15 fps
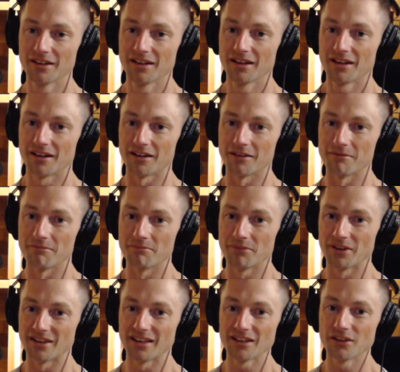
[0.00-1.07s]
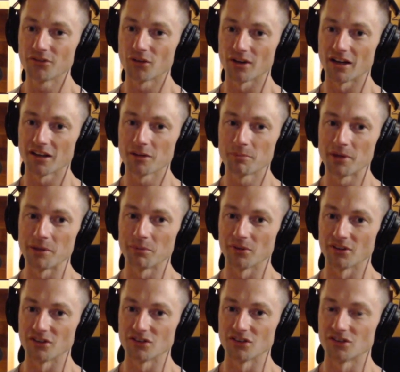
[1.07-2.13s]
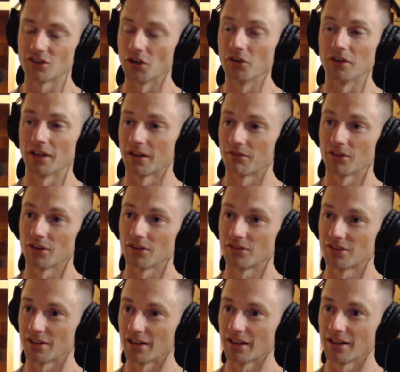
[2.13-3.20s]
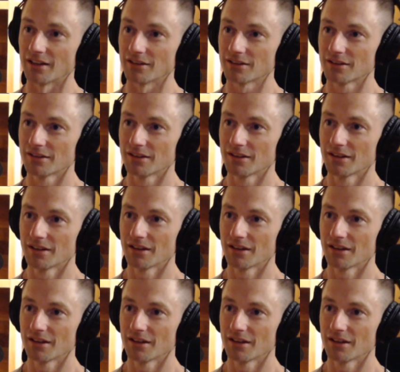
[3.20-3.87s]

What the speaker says: But then you've got other people that just don't have those genetics,